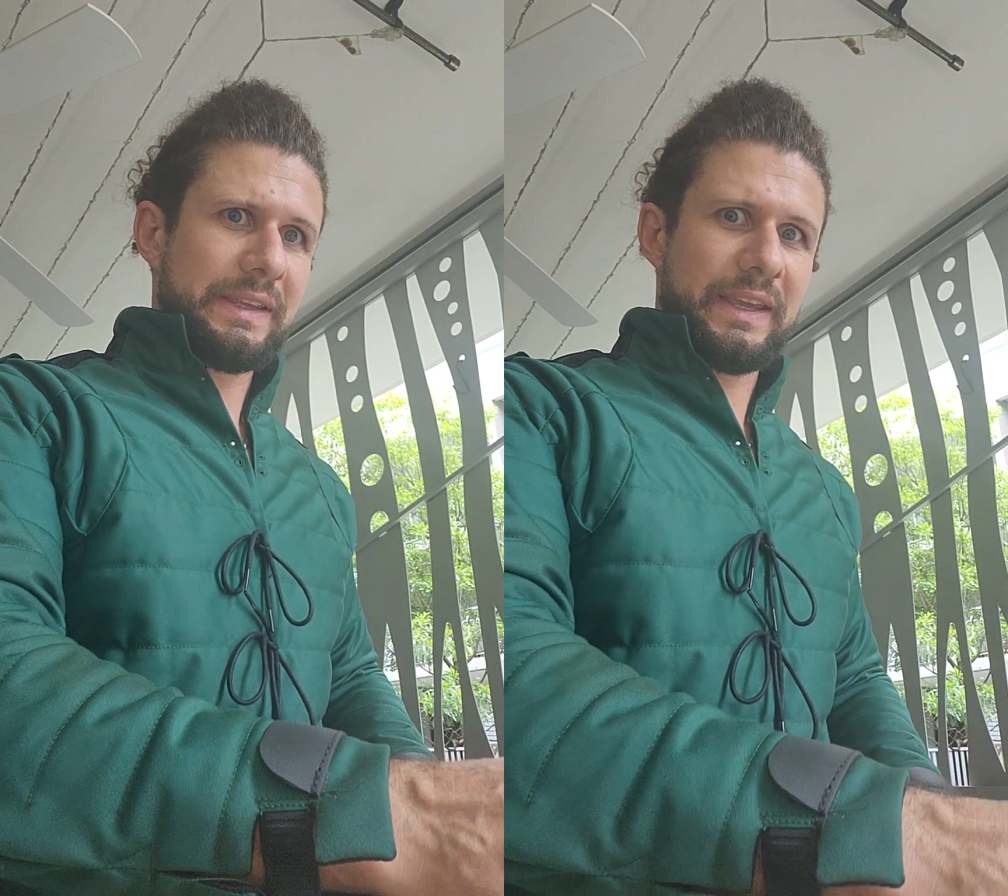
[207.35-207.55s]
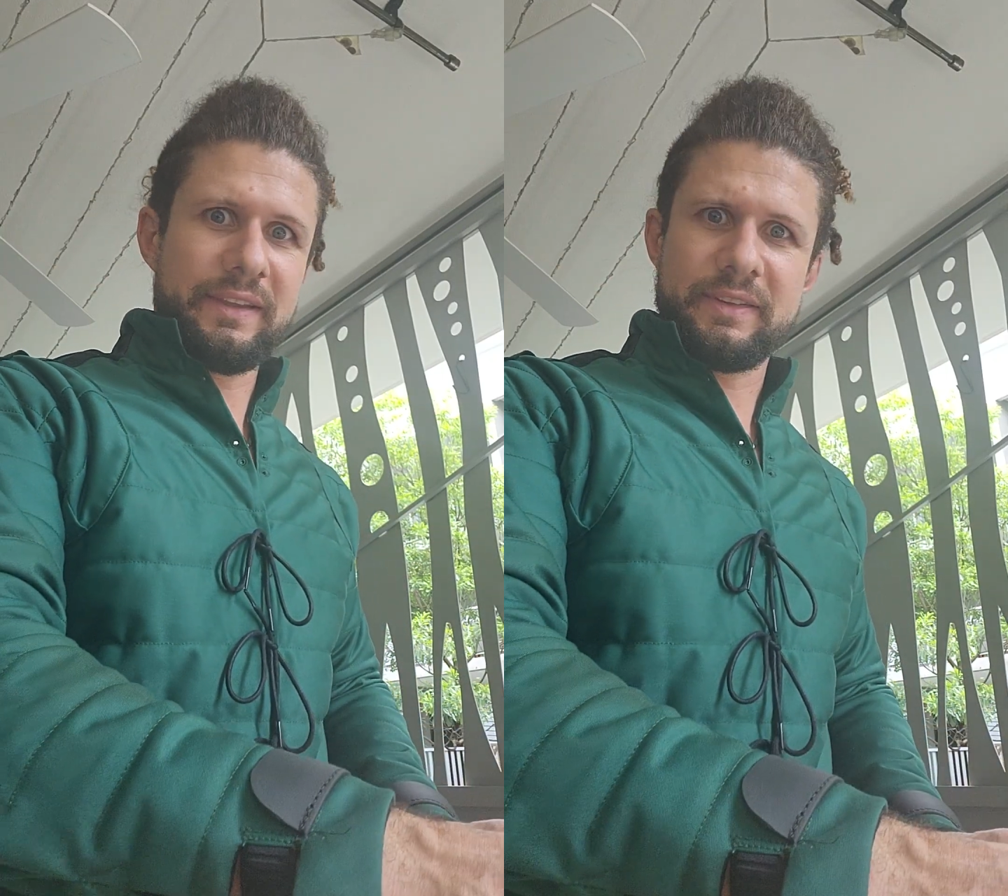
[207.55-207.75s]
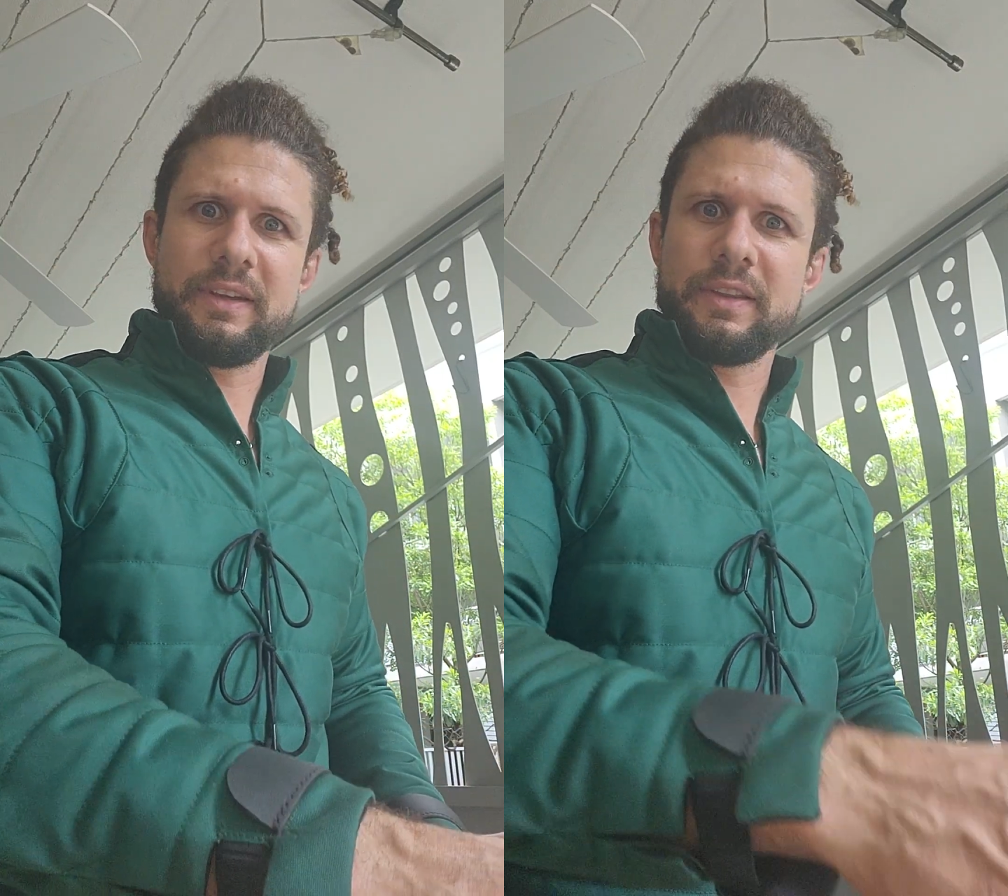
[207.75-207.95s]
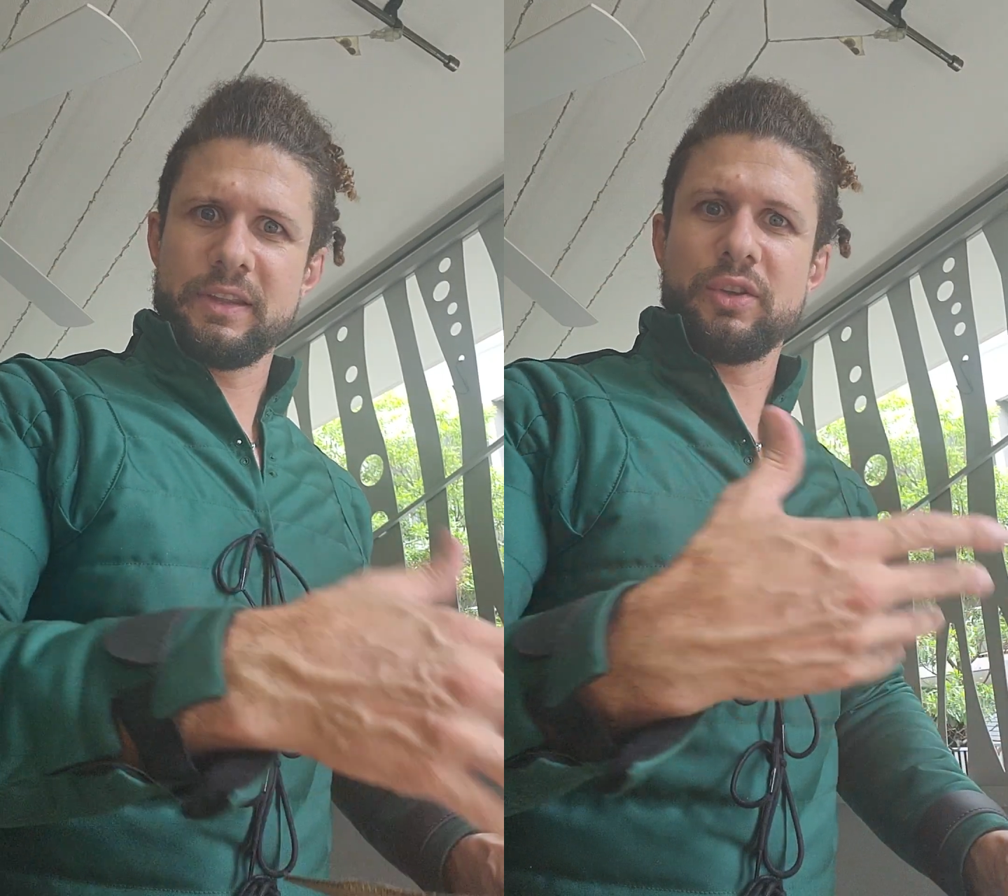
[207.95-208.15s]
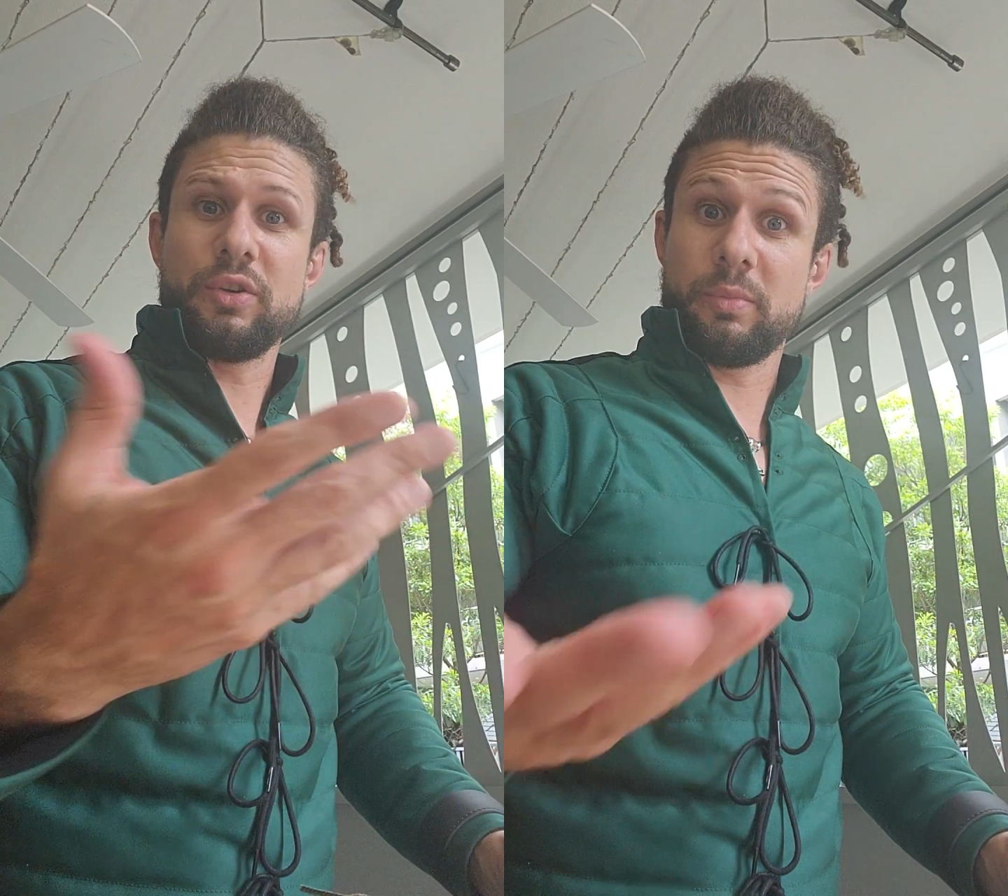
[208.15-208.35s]
easier
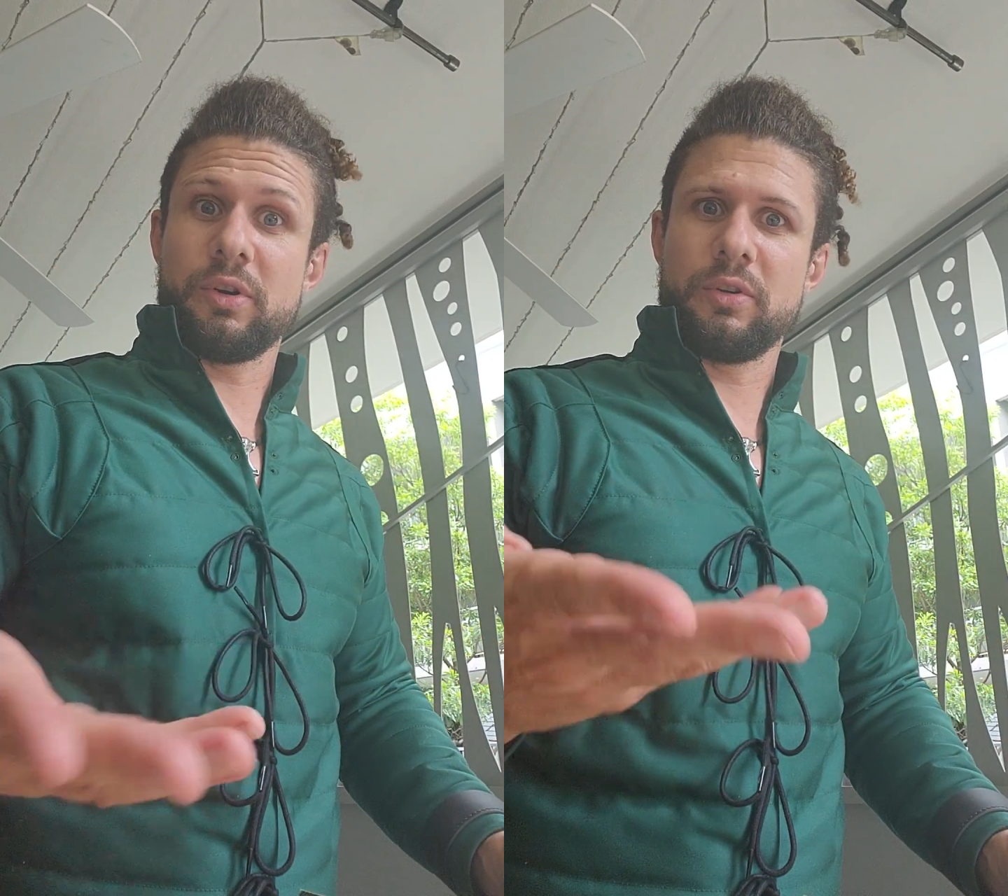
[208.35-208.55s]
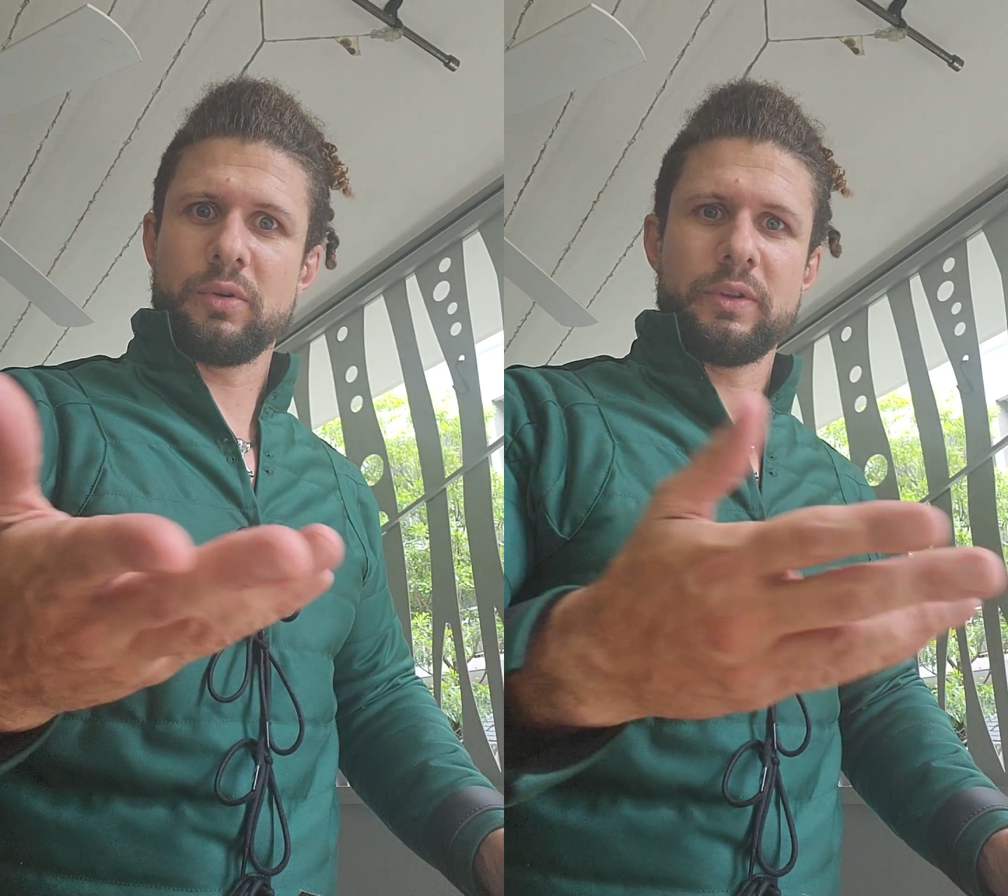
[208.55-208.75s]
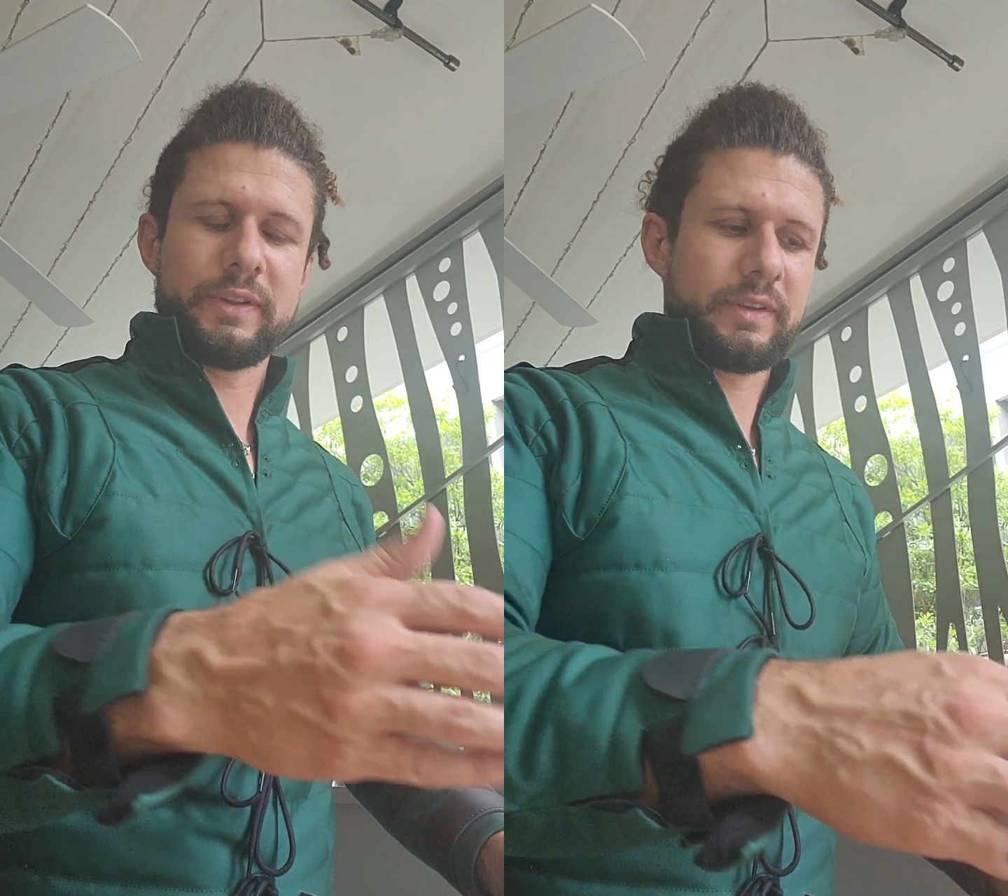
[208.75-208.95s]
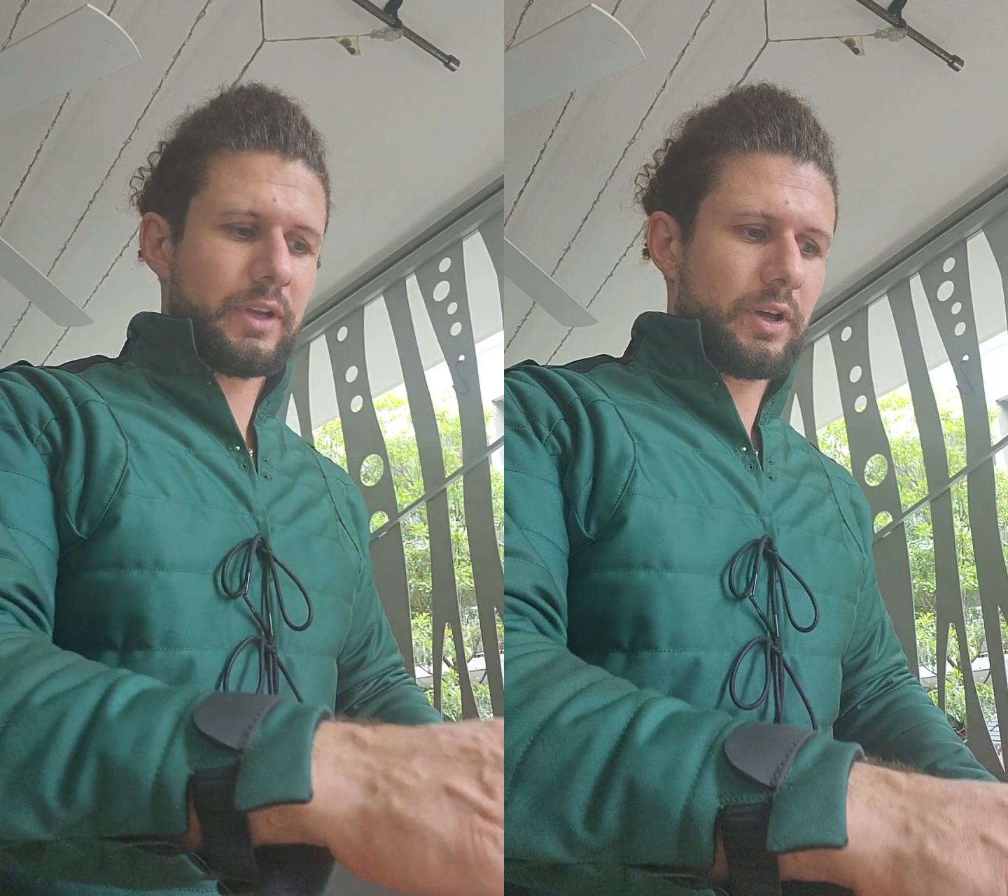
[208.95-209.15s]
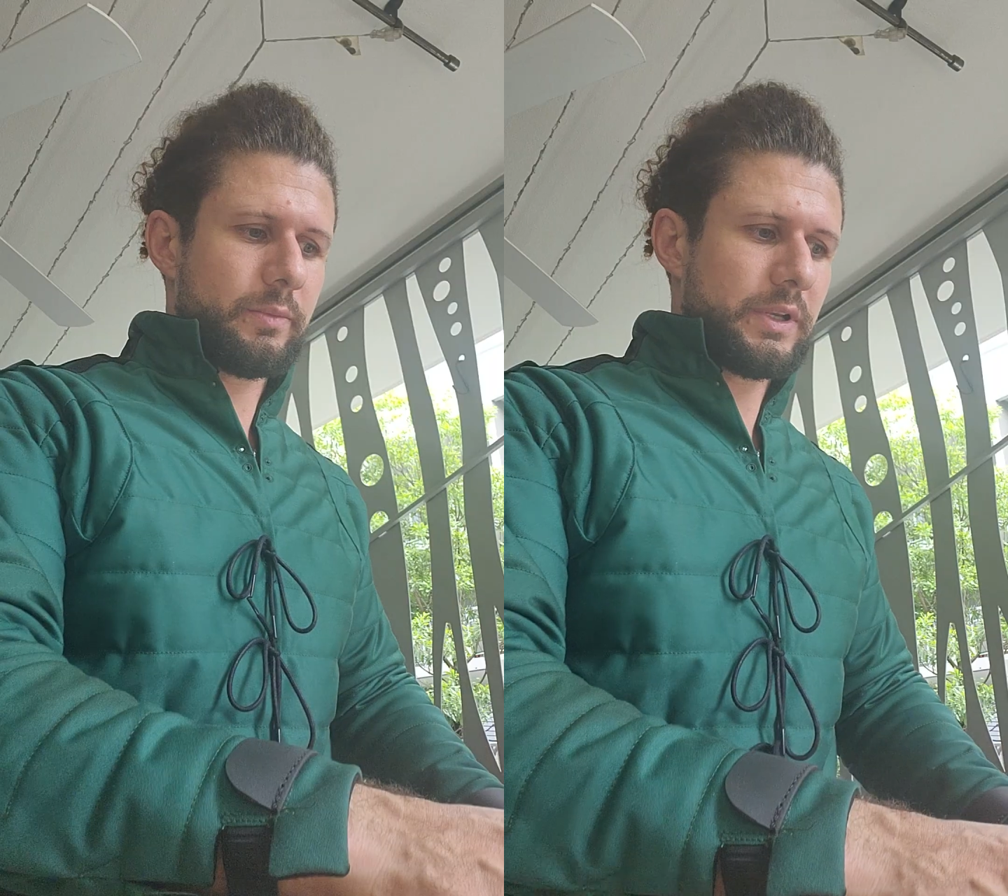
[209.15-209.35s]
than you can borrow gauntlets and a
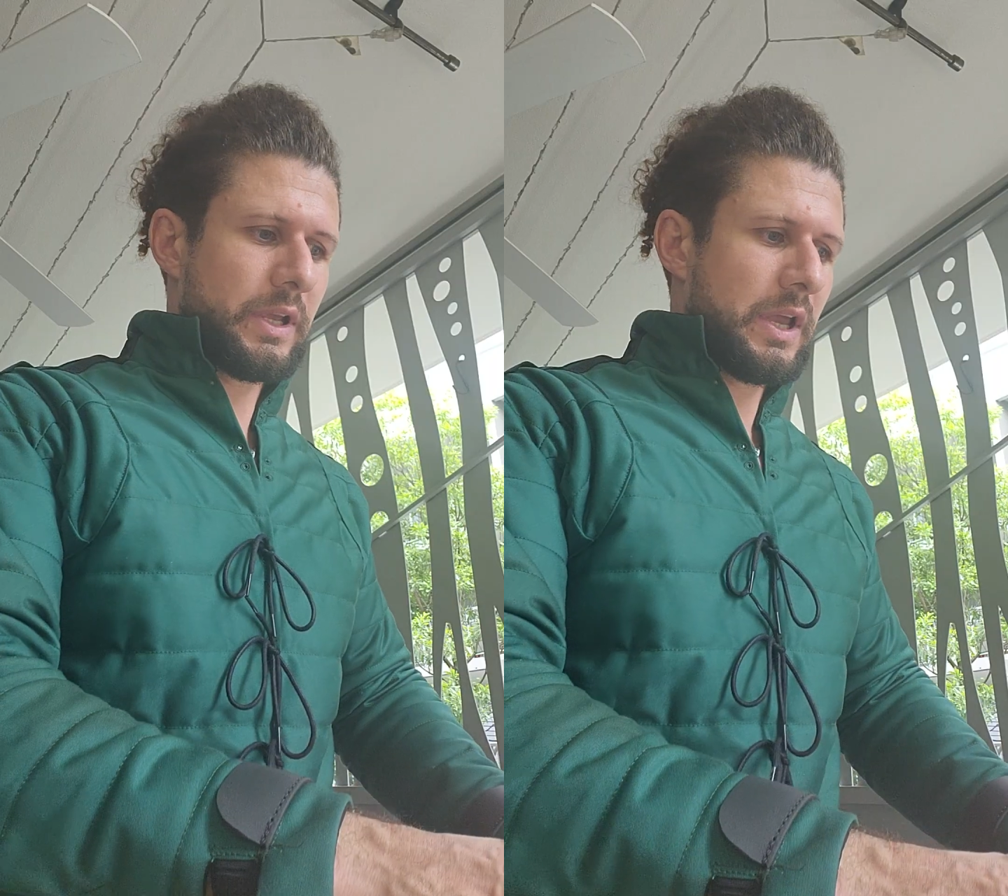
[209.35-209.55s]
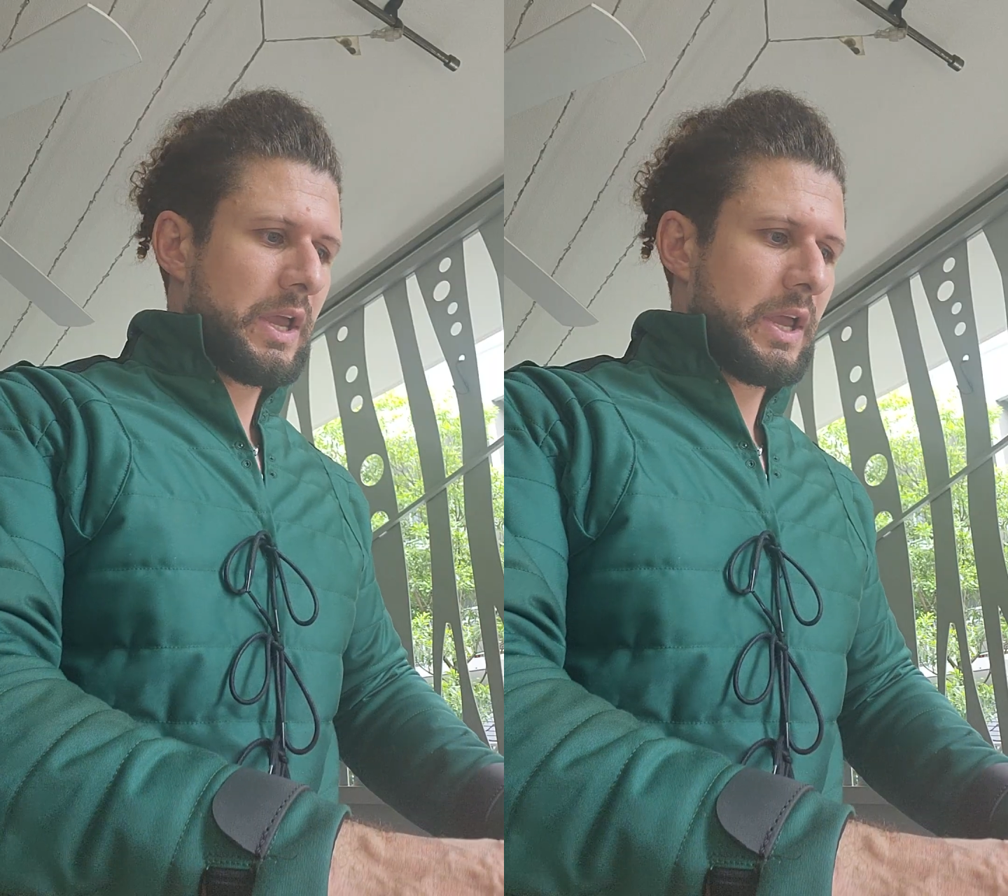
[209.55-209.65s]
helmet.